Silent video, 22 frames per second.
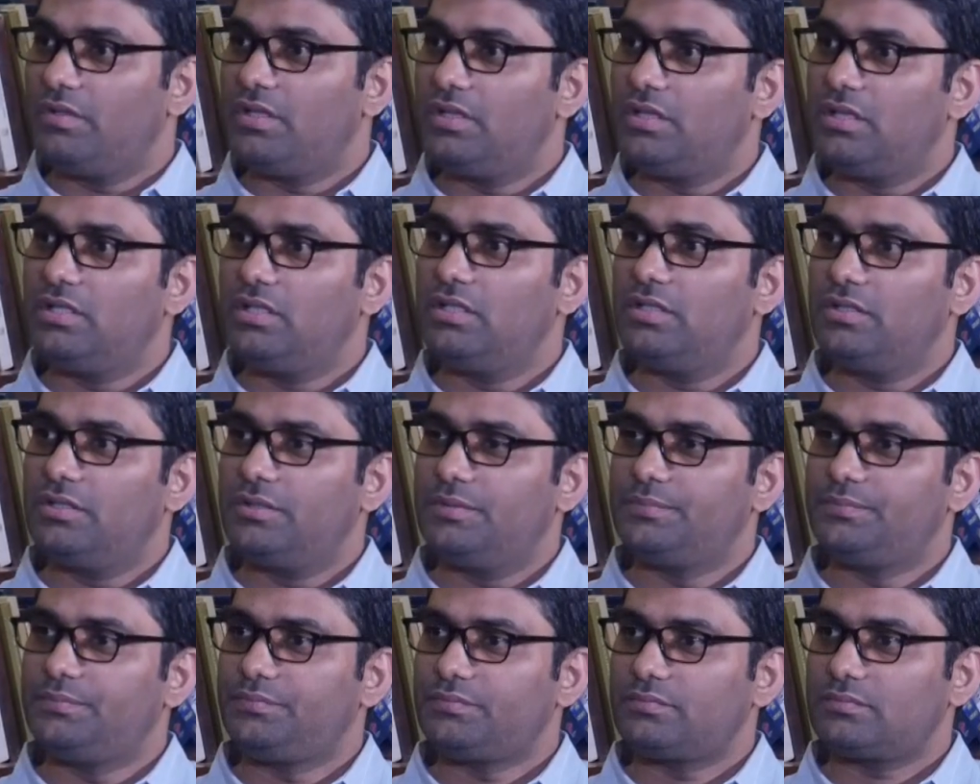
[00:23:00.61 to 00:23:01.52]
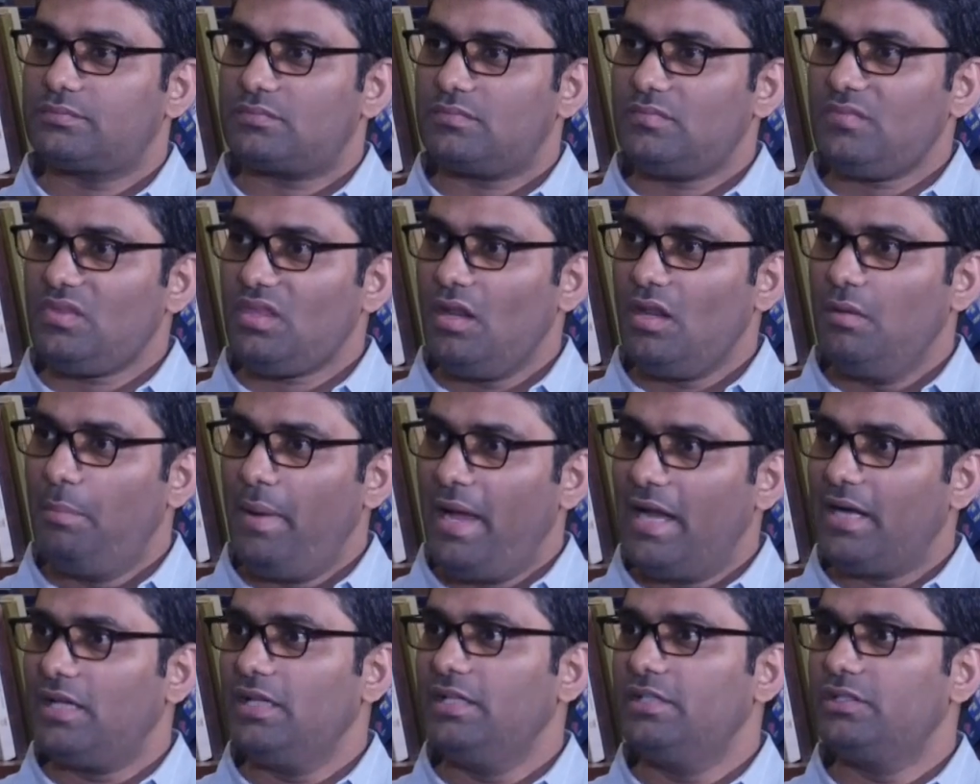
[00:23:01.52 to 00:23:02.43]
we win the
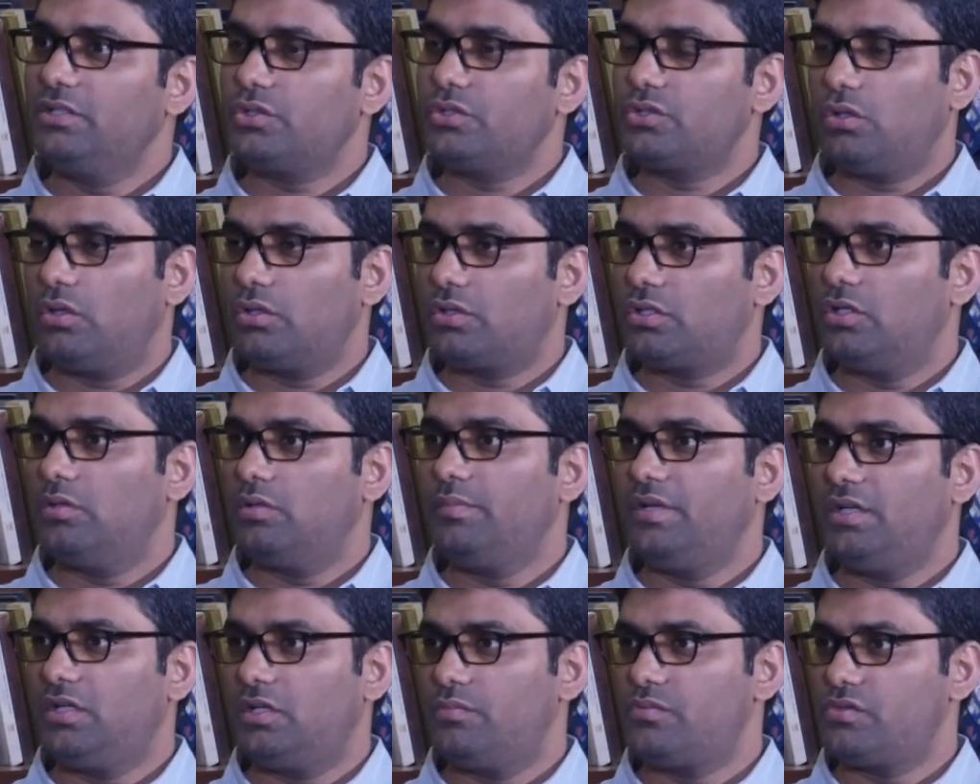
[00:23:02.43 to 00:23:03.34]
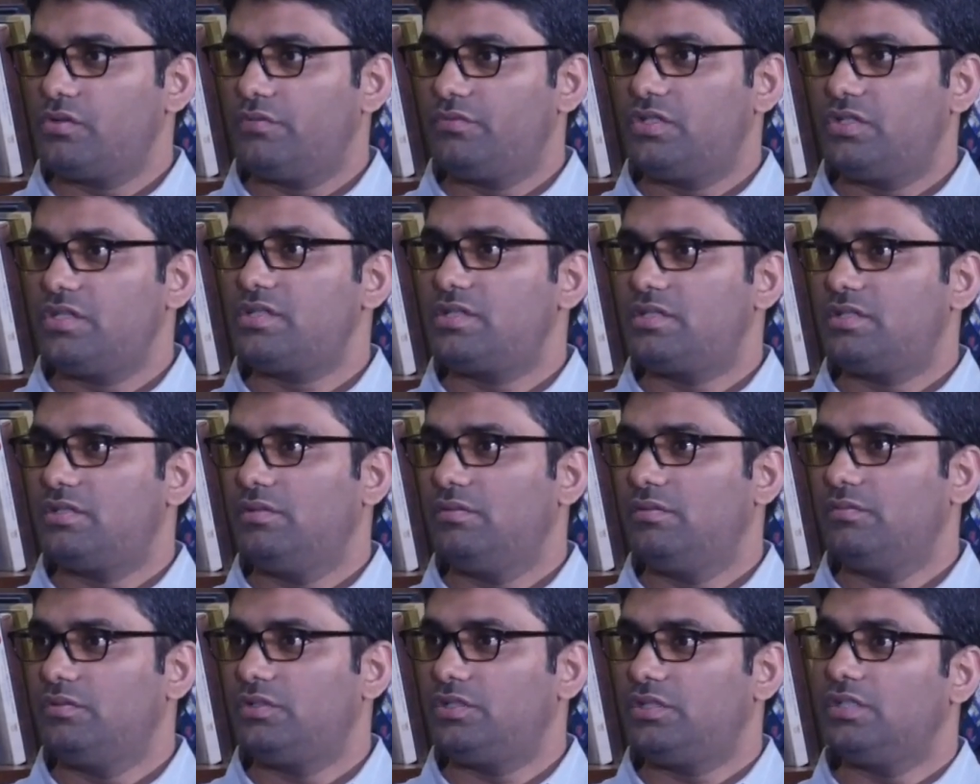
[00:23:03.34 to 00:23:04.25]
battle in the short term in terms of
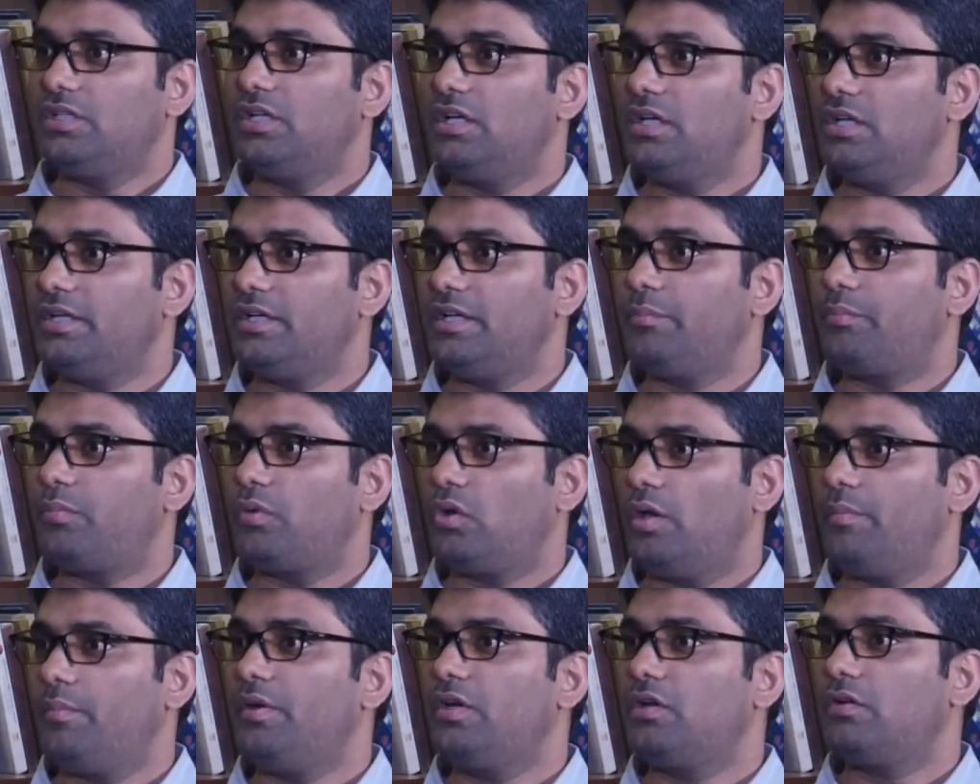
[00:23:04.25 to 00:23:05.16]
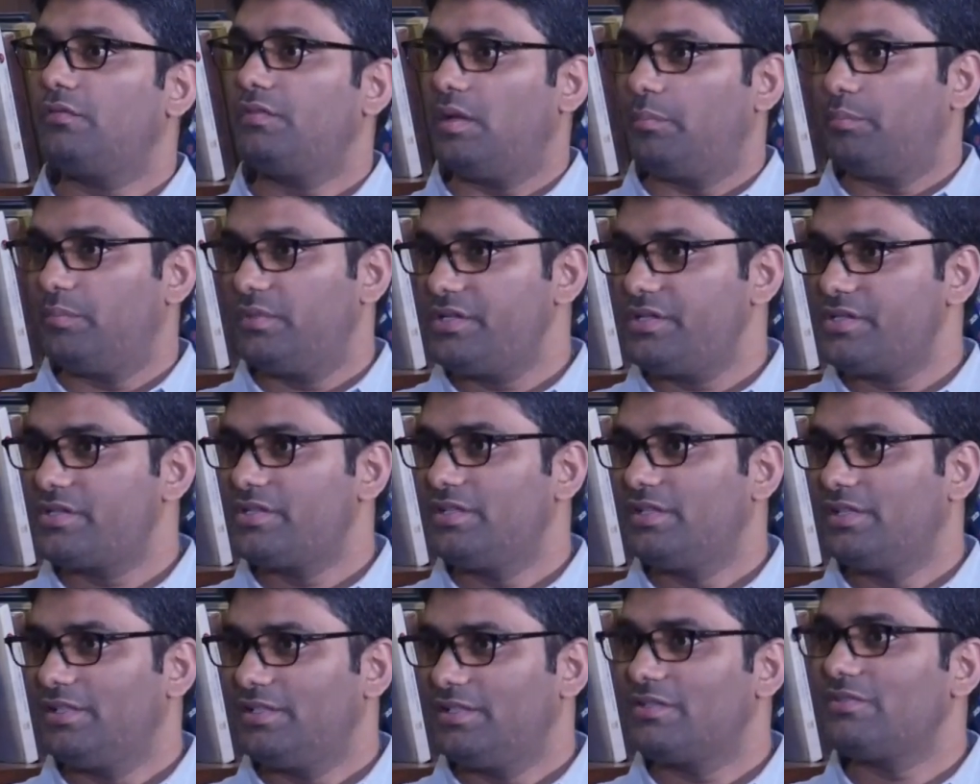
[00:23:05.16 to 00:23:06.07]
just sheer deployment of
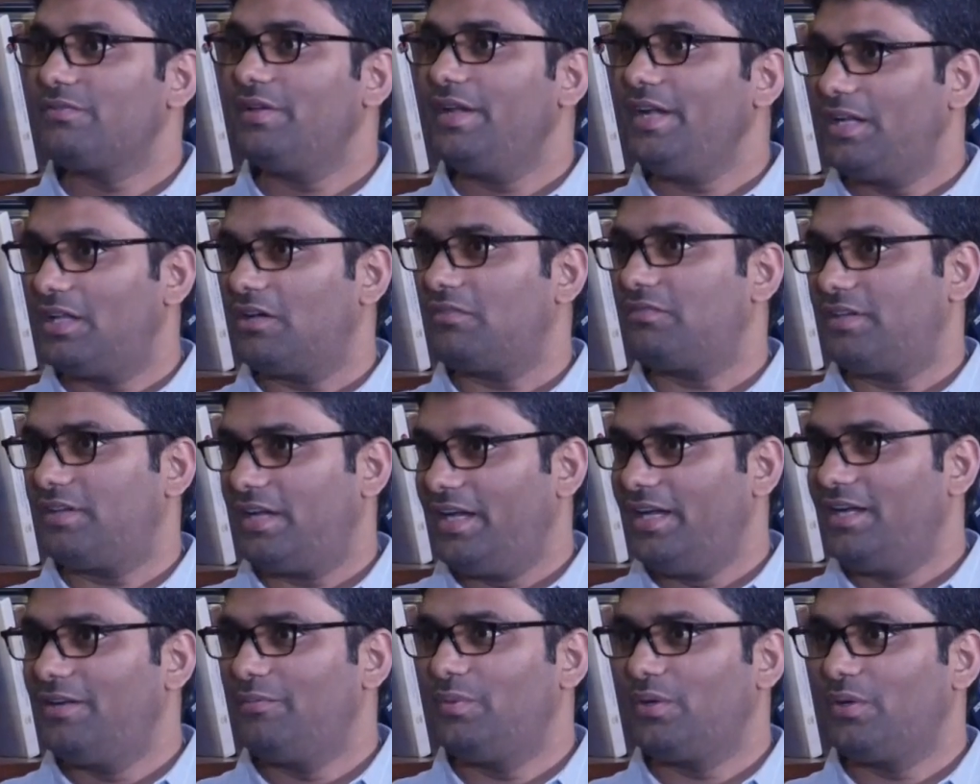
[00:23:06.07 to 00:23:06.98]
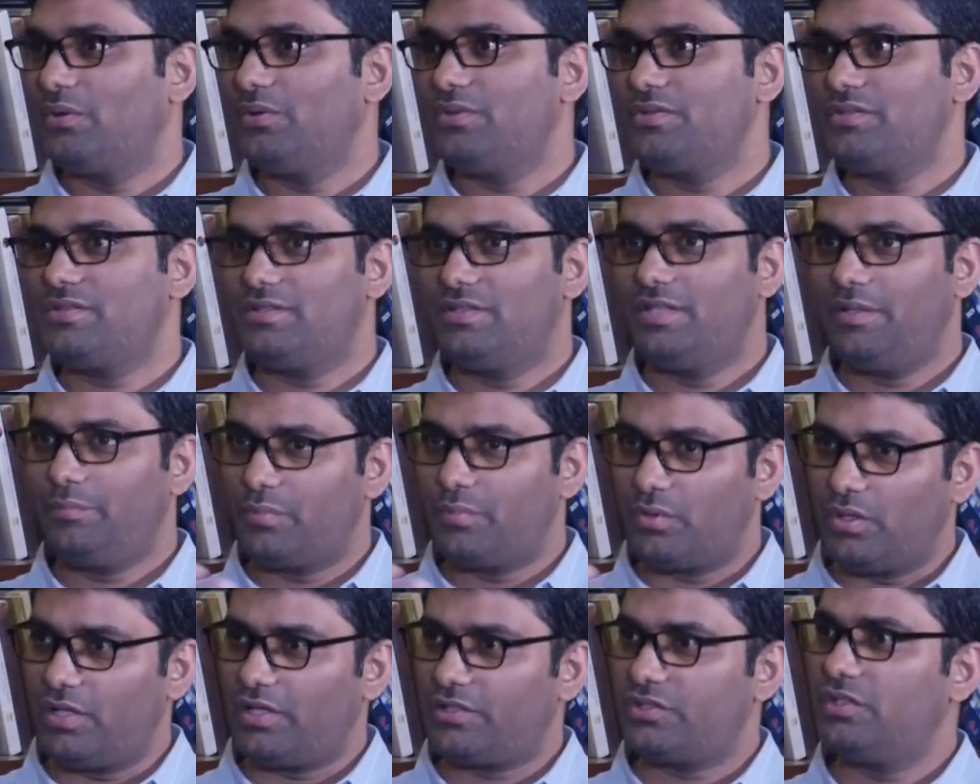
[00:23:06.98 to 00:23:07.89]
numbers? It's very tough, right? Because the
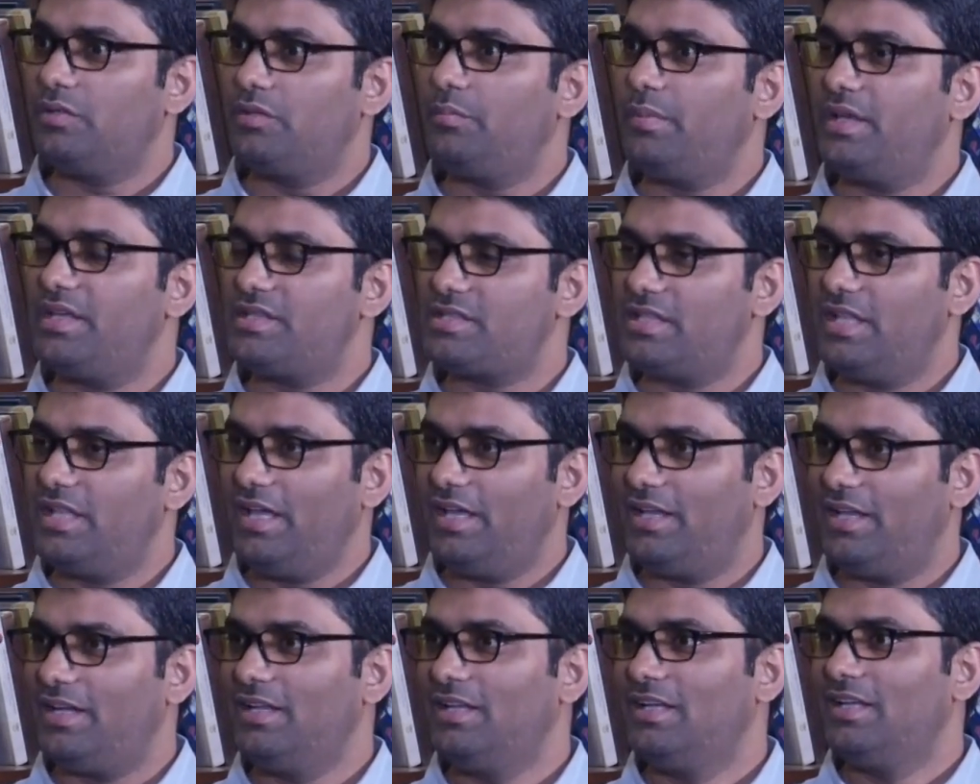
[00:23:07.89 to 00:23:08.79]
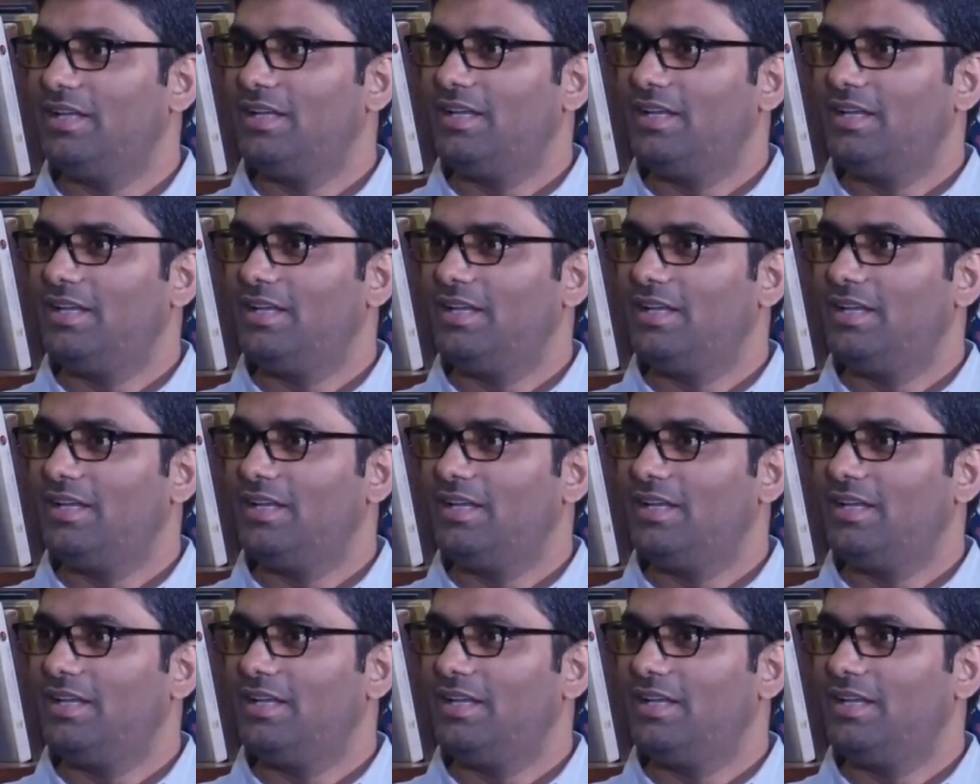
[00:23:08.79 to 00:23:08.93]
production base there,